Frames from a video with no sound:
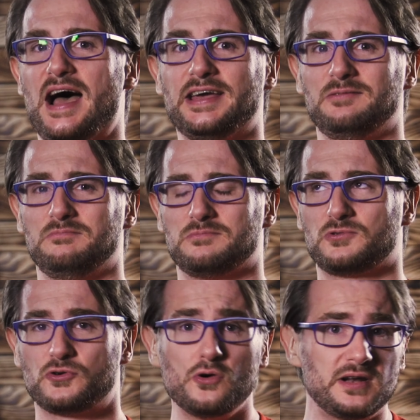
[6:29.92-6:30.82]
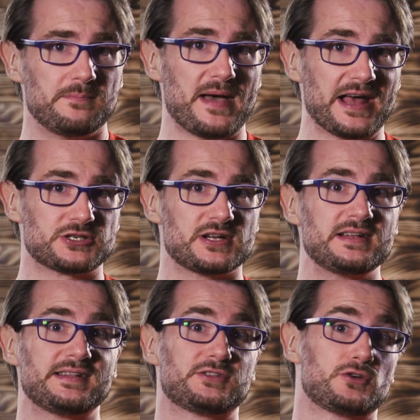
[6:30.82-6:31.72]
I could
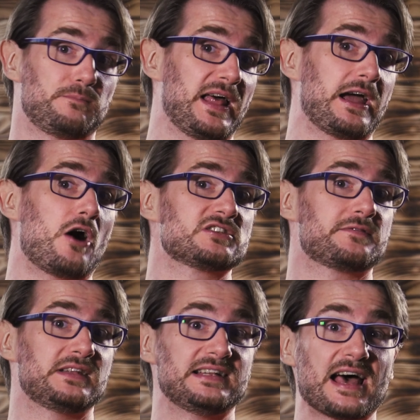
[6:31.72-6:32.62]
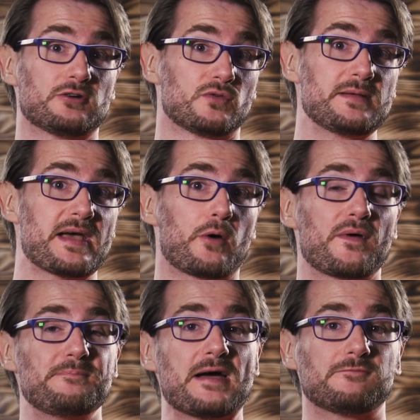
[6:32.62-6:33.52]
imagine to play House of the Dead remake
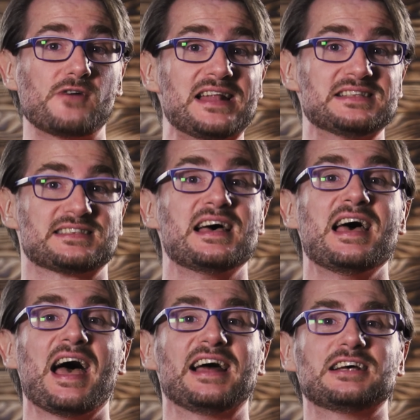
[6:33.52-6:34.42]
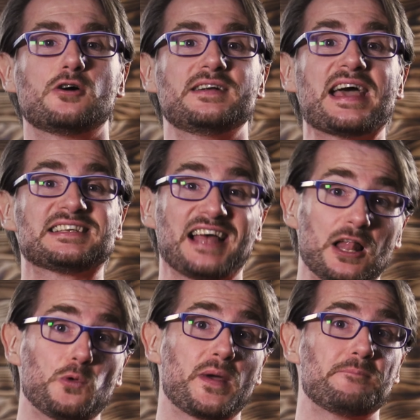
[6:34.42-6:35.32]
with my friends at our next
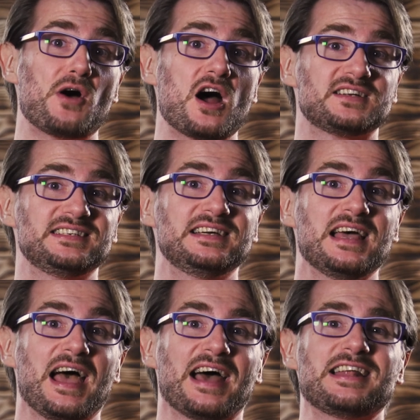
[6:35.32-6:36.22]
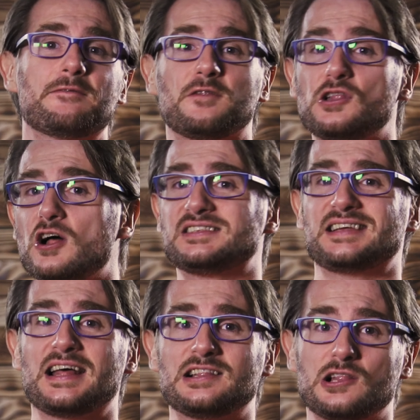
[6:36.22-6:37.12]
Halloween party and have lots
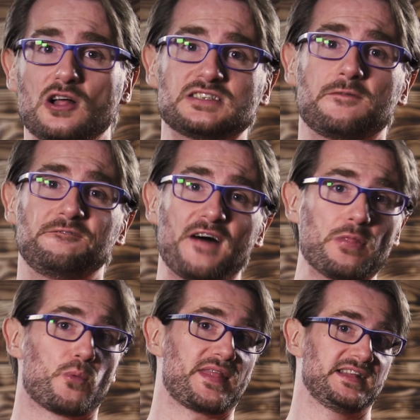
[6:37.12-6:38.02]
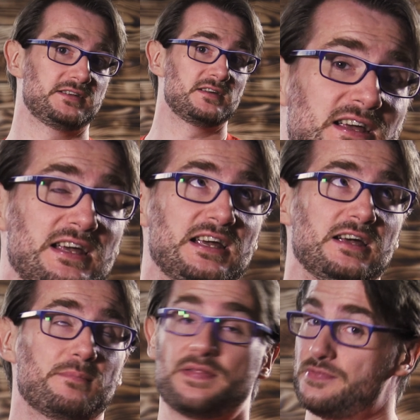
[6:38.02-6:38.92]
and lots of fun with it.
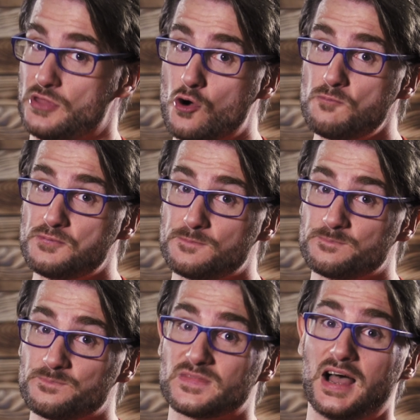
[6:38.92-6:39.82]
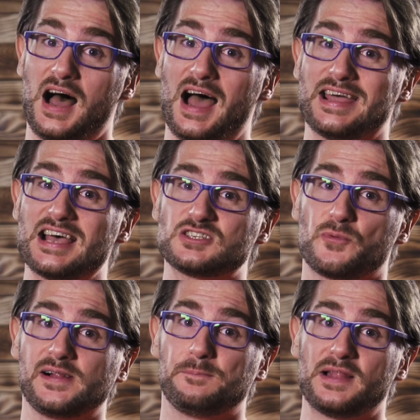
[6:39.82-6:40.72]
But nope, I guess
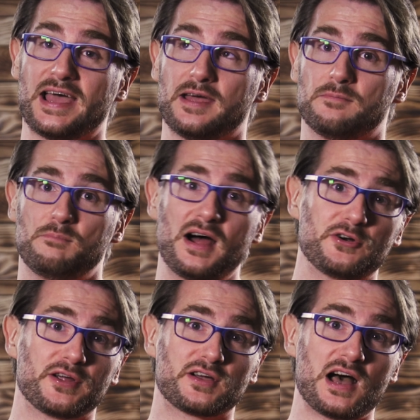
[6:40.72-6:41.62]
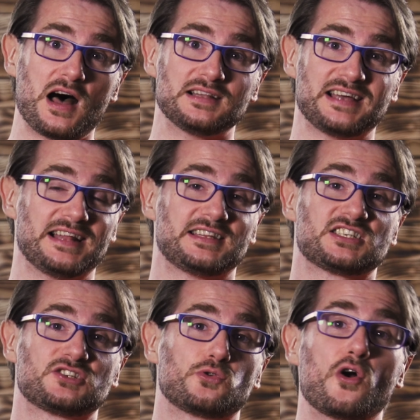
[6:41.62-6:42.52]
we'll play Mario Kart and
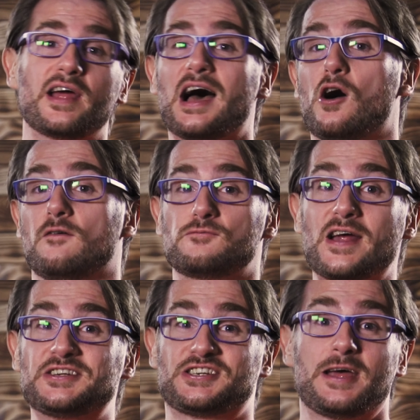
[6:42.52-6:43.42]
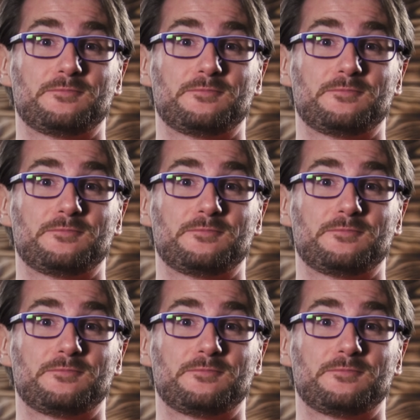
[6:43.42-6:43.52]
destroy our friendship